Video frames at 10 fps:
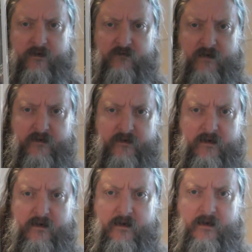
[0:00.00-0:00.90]

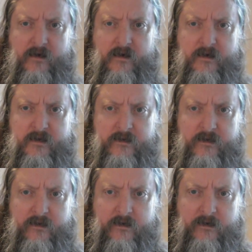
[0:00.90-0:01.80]
Rather,
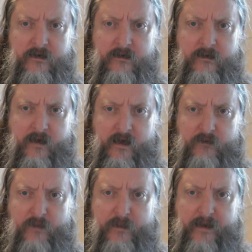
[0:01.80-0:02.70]
I
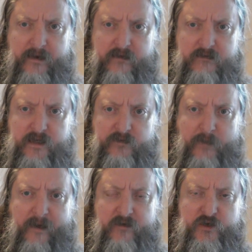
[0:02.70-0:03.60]
could, might be able to use this for
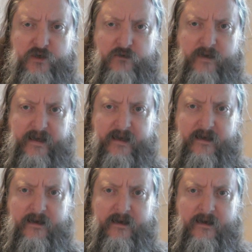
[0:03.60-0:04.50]
parachute week.
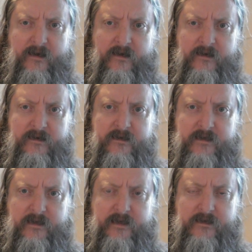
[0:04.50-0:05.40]

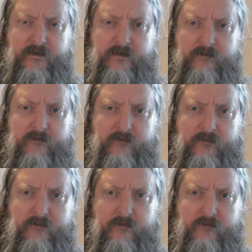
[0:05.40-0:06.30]
See these,
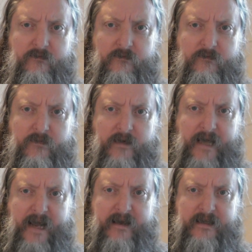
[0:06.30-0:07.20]

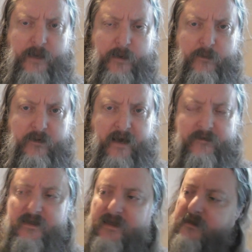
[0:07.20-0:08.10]
again that's coming up on
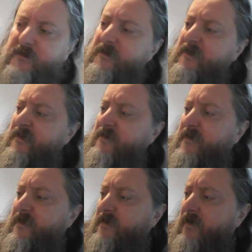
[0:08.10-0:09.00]
cover slingers.
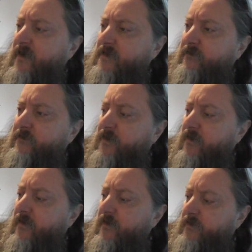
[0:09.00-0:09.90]
These guys have
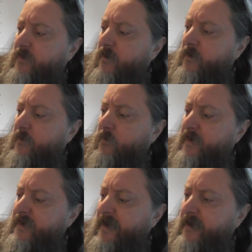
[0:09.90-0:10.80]
died, died on the
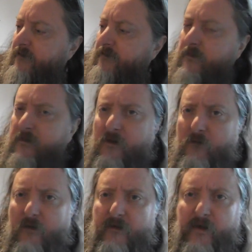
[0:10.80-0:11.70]
way down
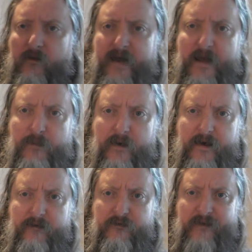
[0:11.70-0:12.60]
where they got hit by
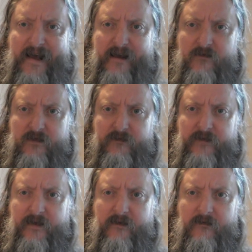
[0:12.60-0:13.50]
a flak or
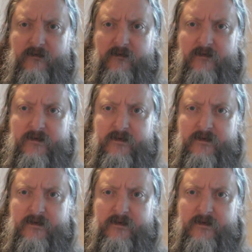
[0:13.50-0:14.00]
something or,